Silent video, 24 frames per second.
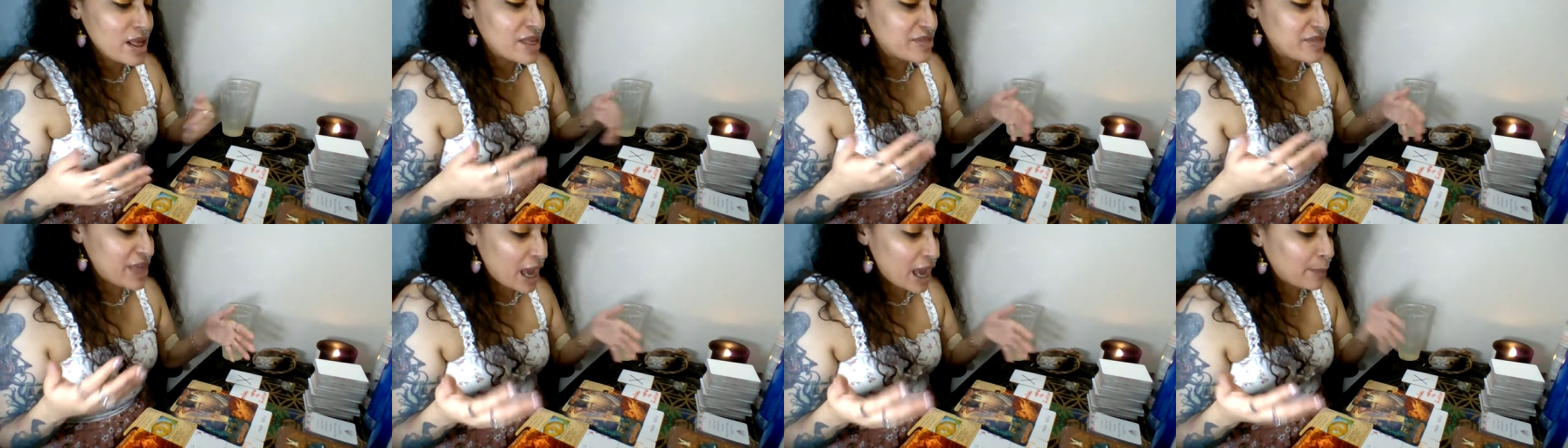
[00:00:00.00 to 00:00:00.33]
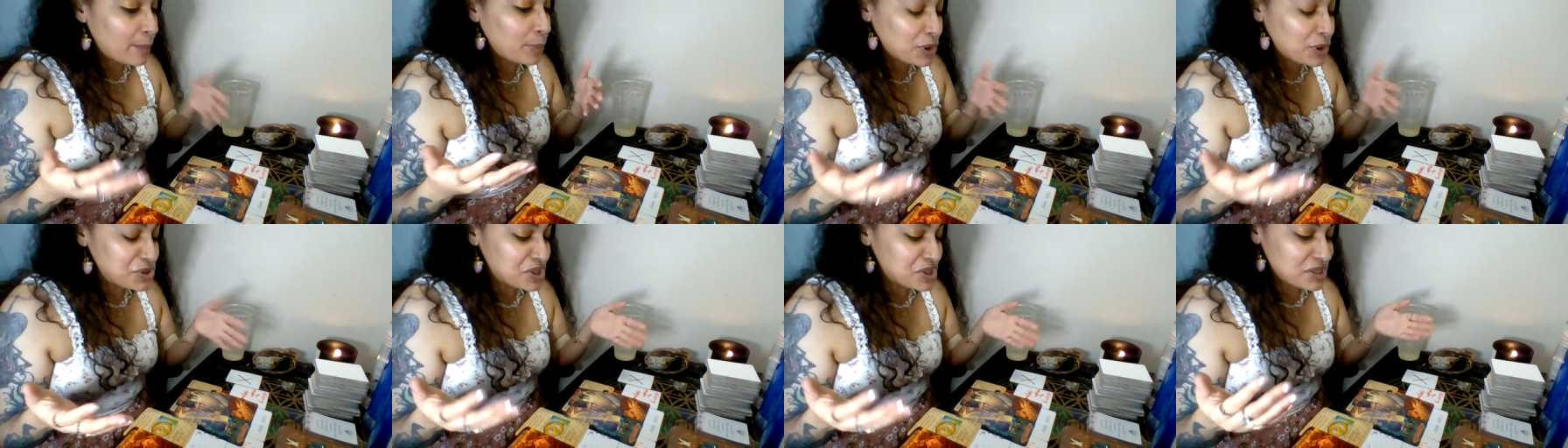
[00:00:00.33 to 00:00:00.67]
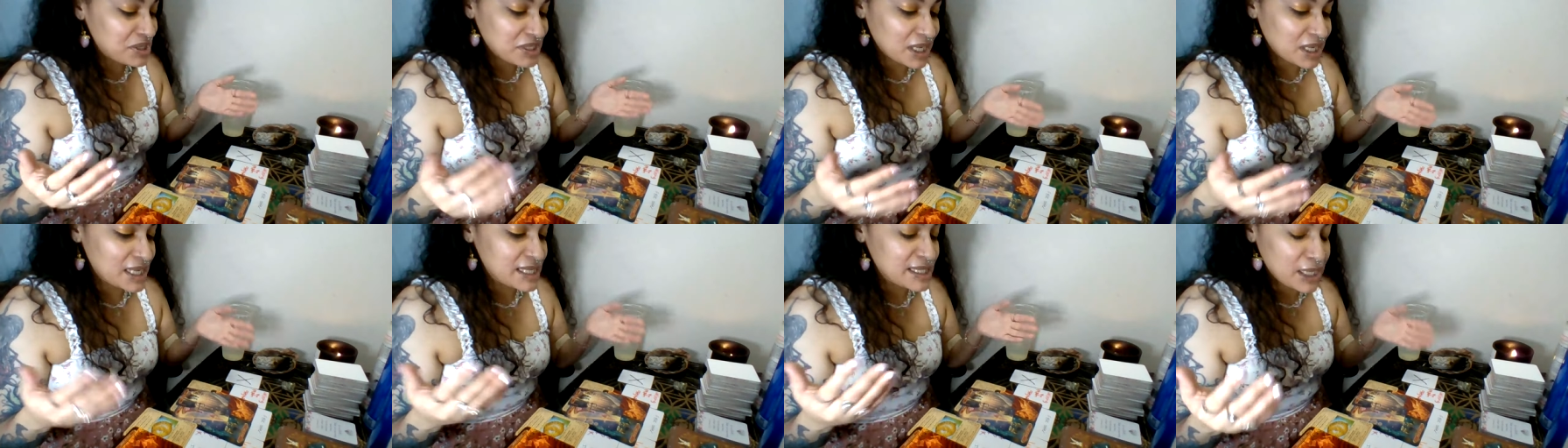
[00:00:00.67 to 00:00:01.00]
that person
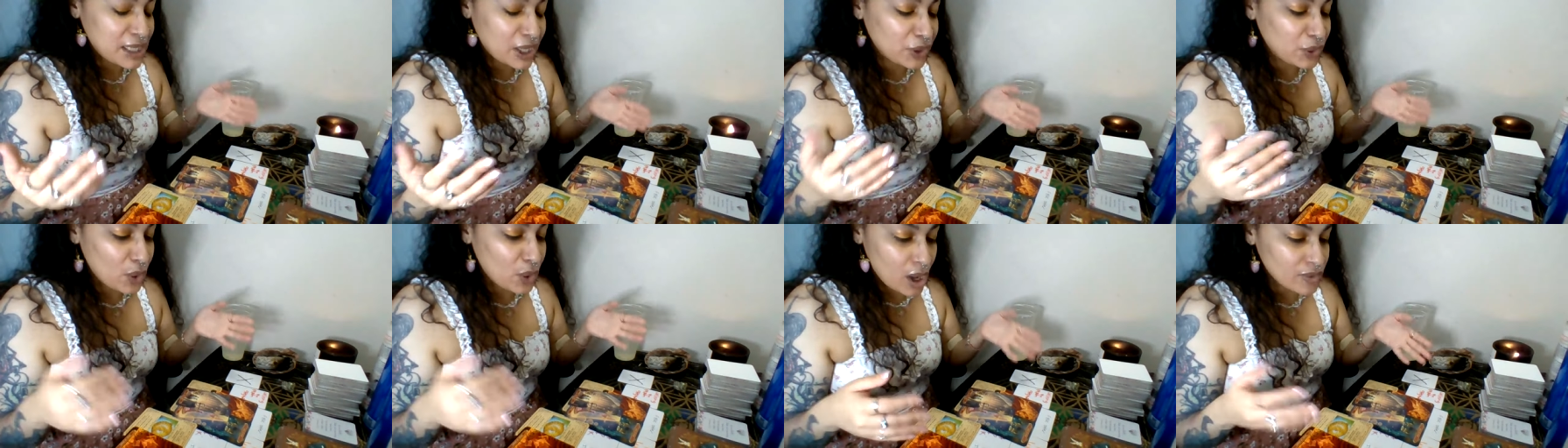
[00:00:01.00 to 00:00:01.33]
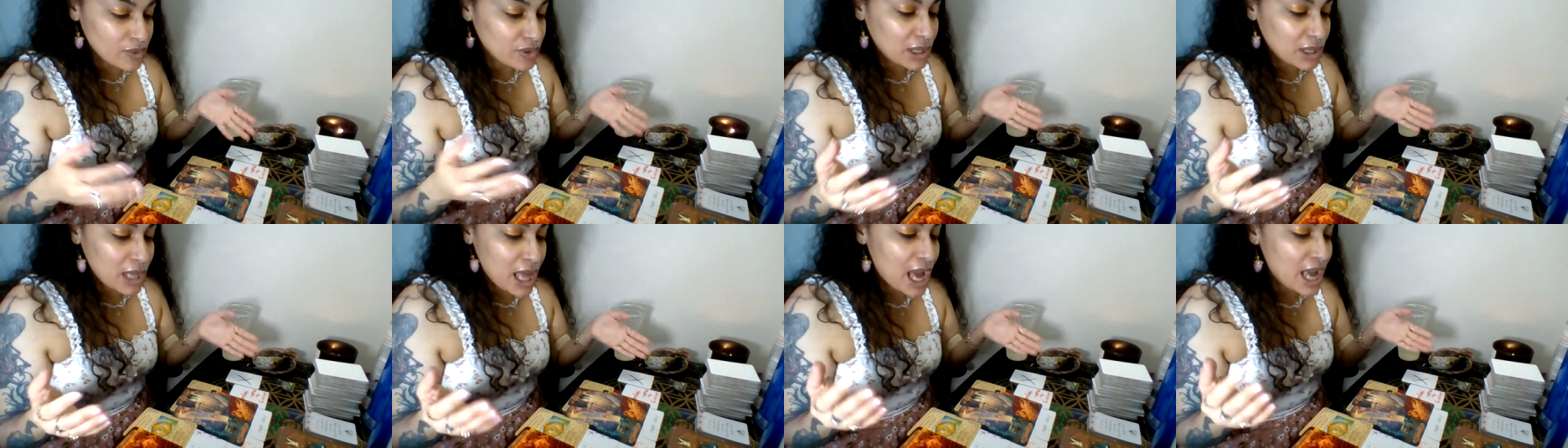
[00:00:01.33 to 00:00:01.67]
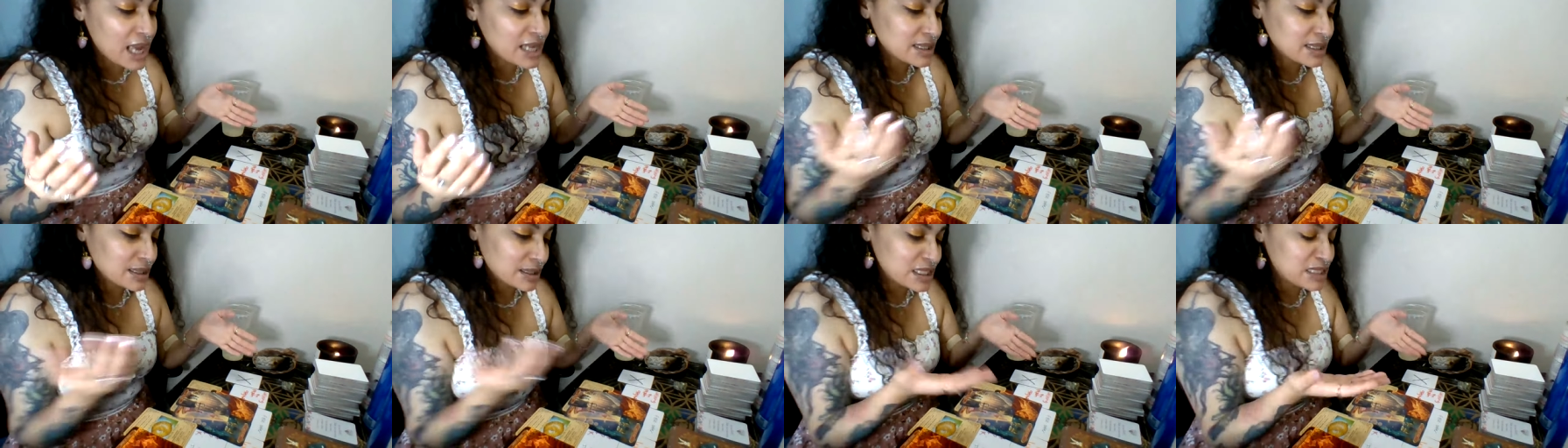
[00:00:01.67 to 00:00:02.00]
is going to tell you all the
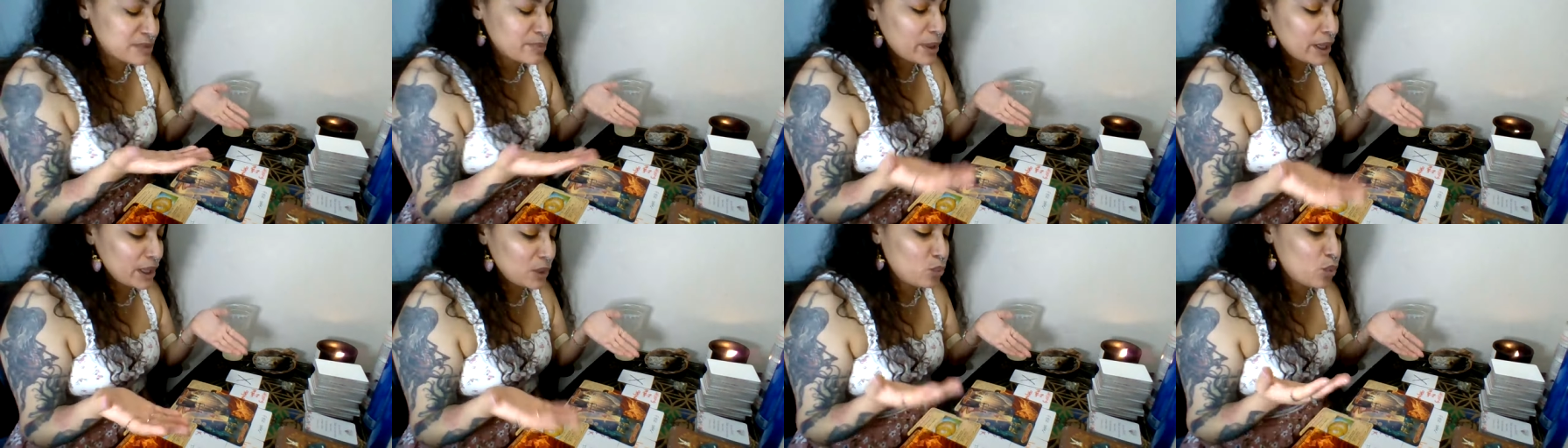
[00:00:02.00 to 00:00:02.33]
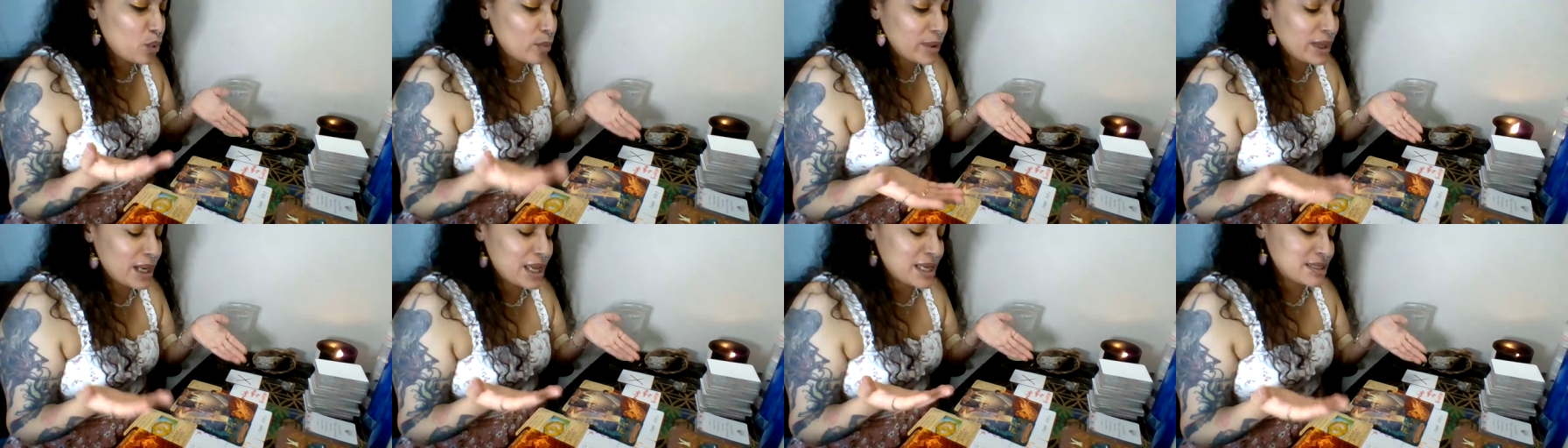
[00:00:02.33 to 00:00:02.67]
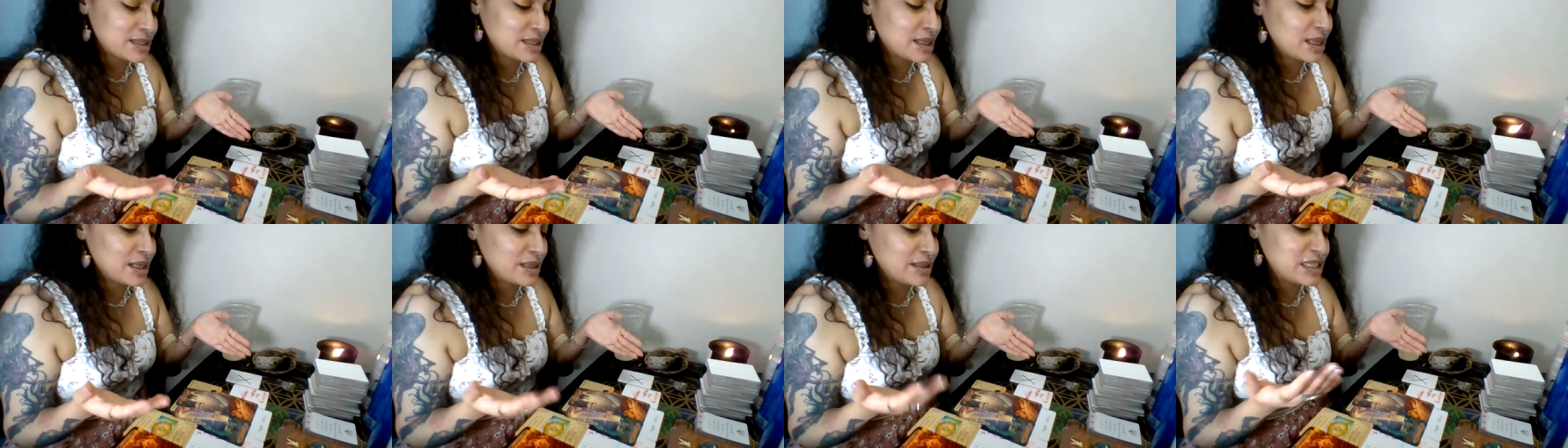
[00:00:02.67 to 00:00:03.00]
lies that this petty woman has
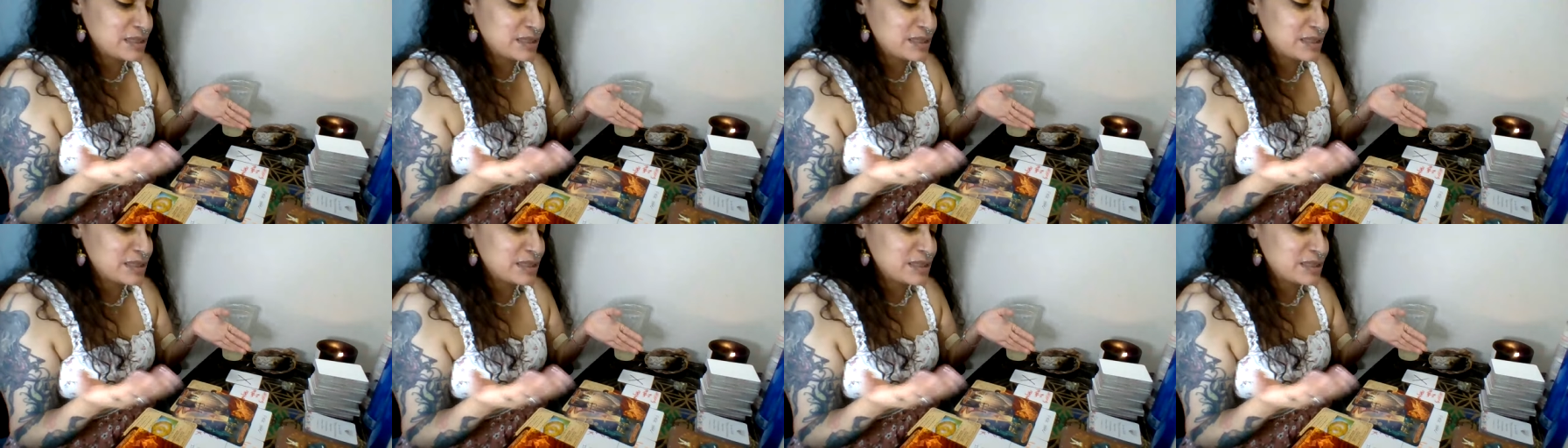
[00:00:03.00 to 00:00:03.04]
said.